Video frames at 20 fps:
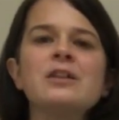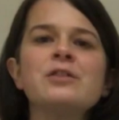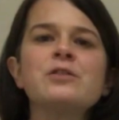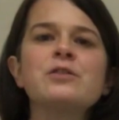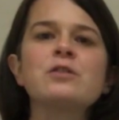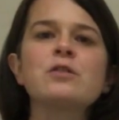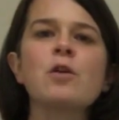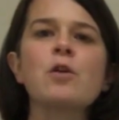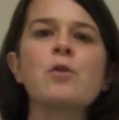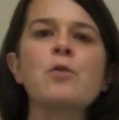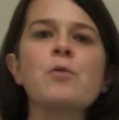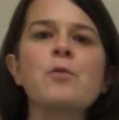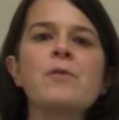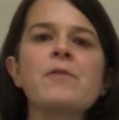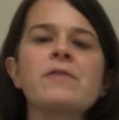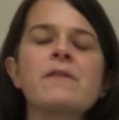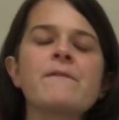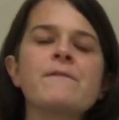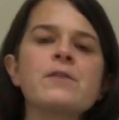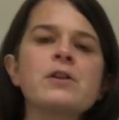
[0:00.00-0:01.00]

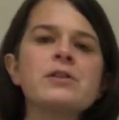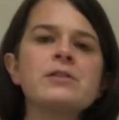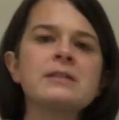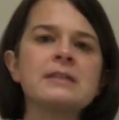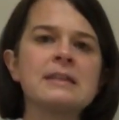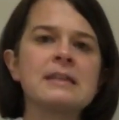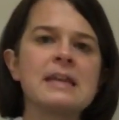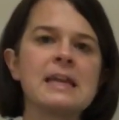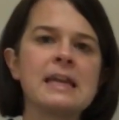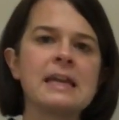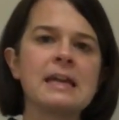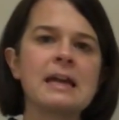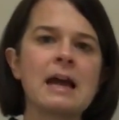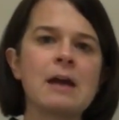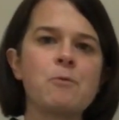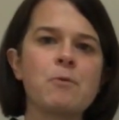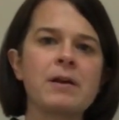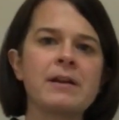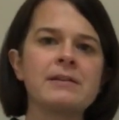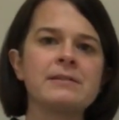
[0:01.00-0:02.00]
So the first
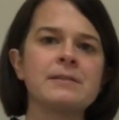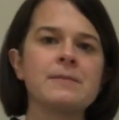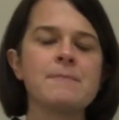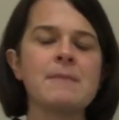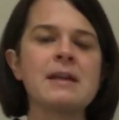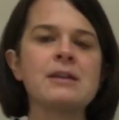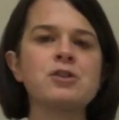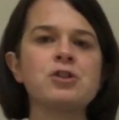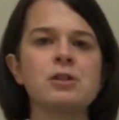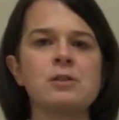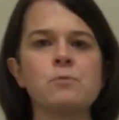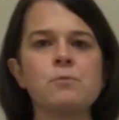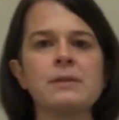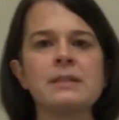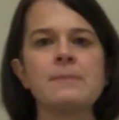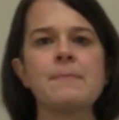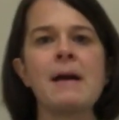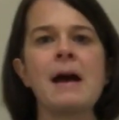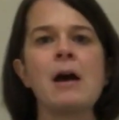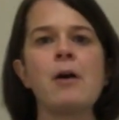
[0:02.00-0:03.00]
thing I wanted to mention
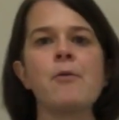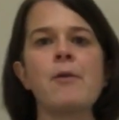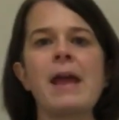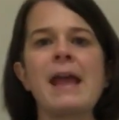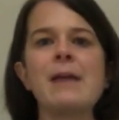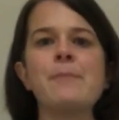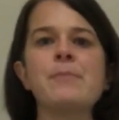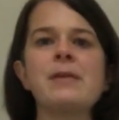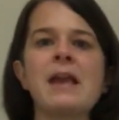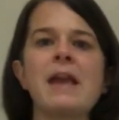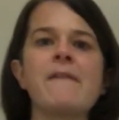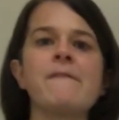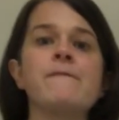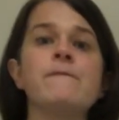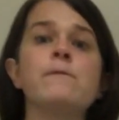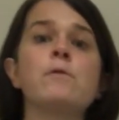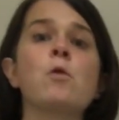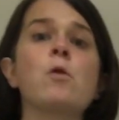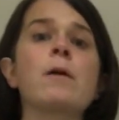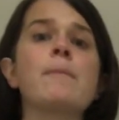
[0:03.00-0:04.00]
was about APA
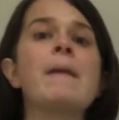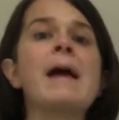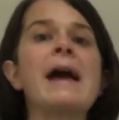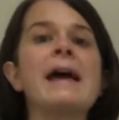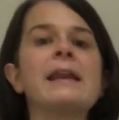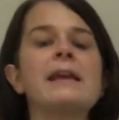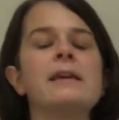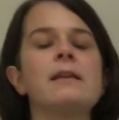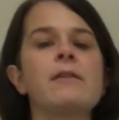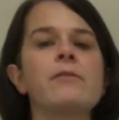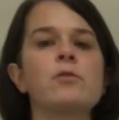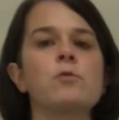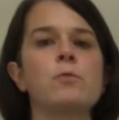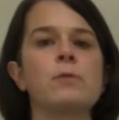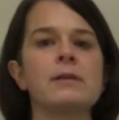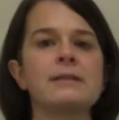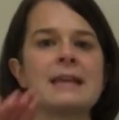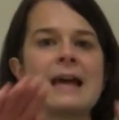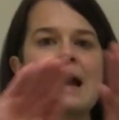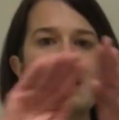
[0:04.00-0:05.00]
format. In other
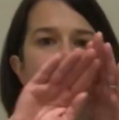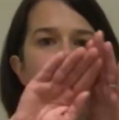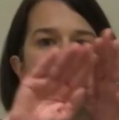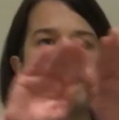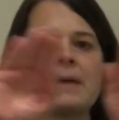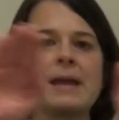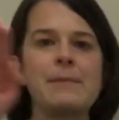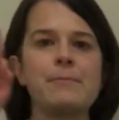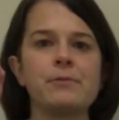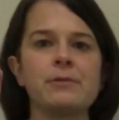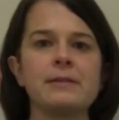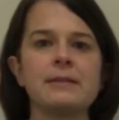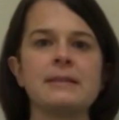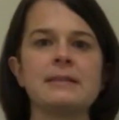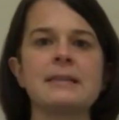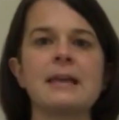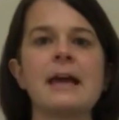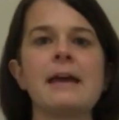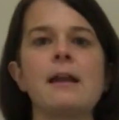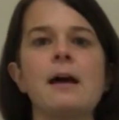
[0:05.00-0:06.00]
words, how a paper is
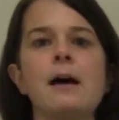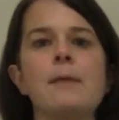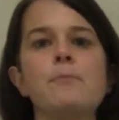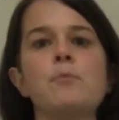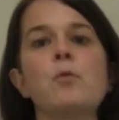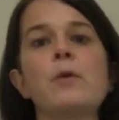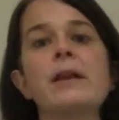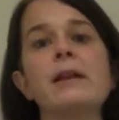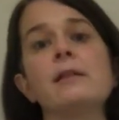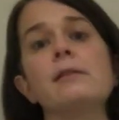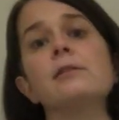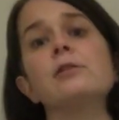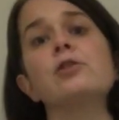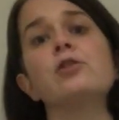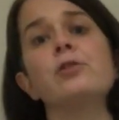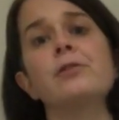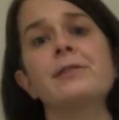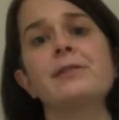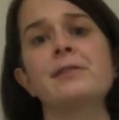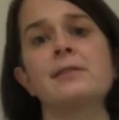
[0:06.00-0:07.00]
set up, what it
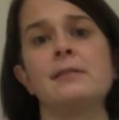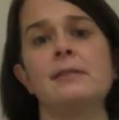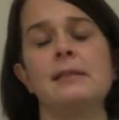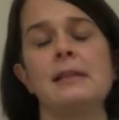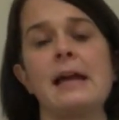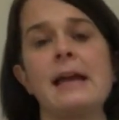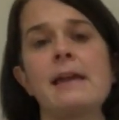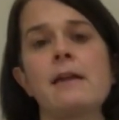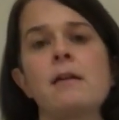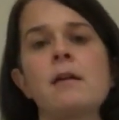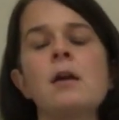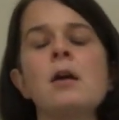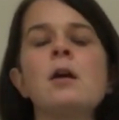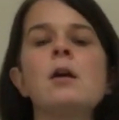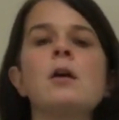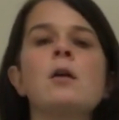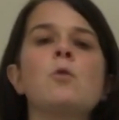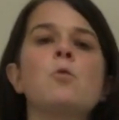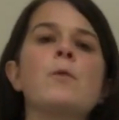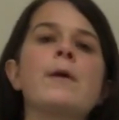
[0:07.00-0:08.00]
looks like.
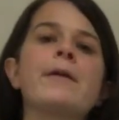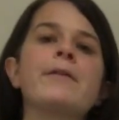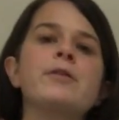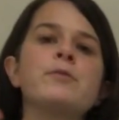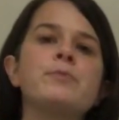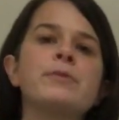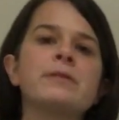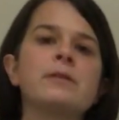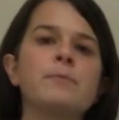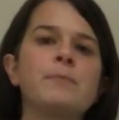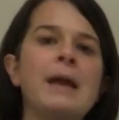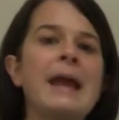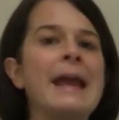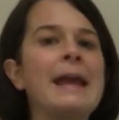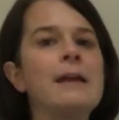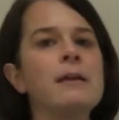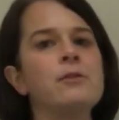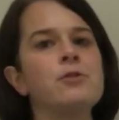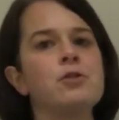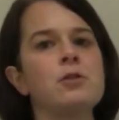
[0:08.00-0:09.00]
Where do you put the
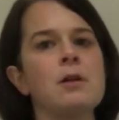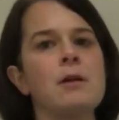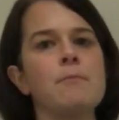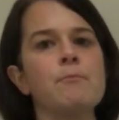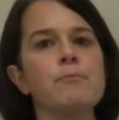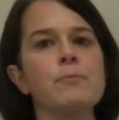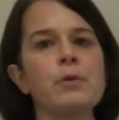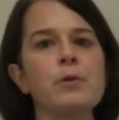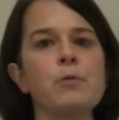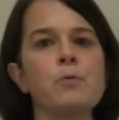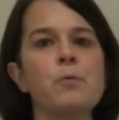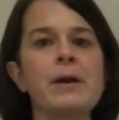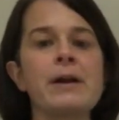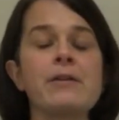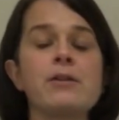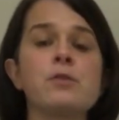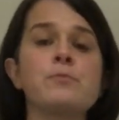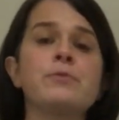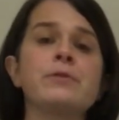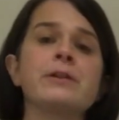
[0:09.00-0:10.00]
page number?
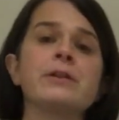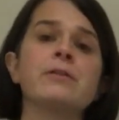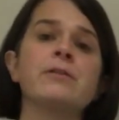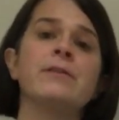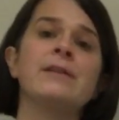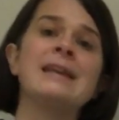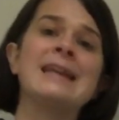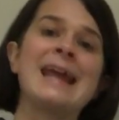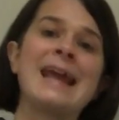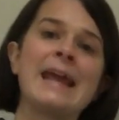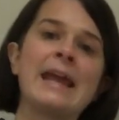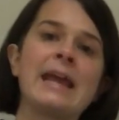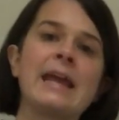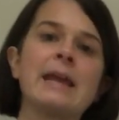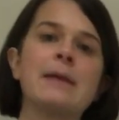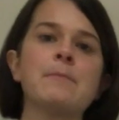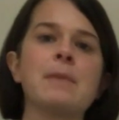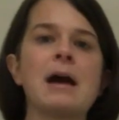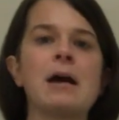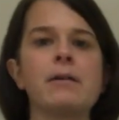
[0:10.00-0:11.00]
Where do you put your
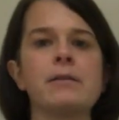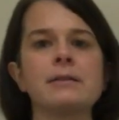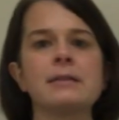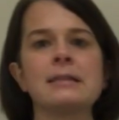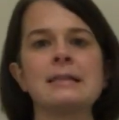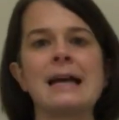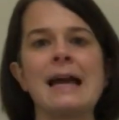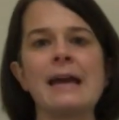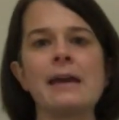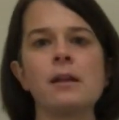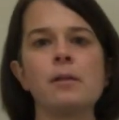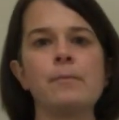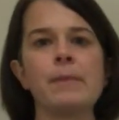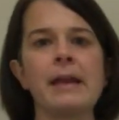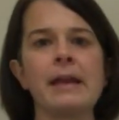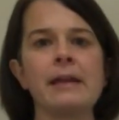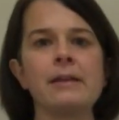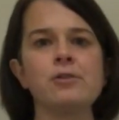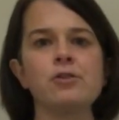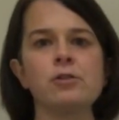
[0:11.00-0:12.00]
name? How does a title
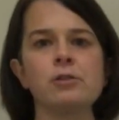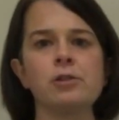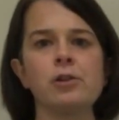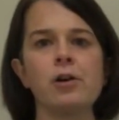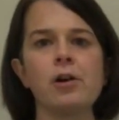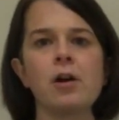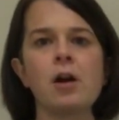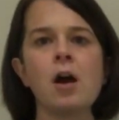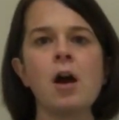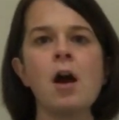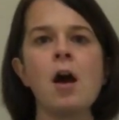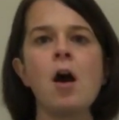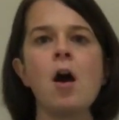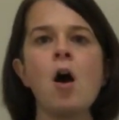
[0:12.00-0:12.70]
page look?